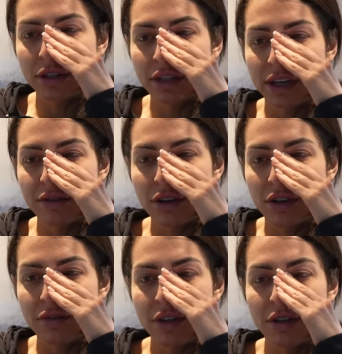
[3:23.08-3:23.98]
and I have
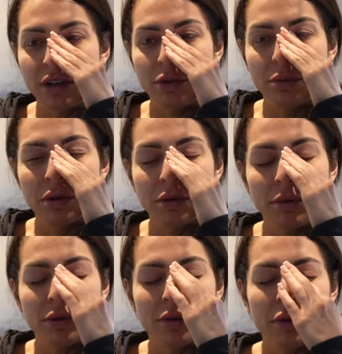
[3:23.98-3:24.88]
coffee and I open my
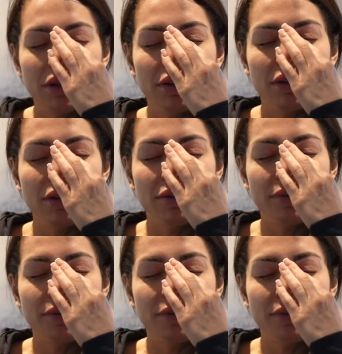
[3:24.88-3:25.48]
computer immediately.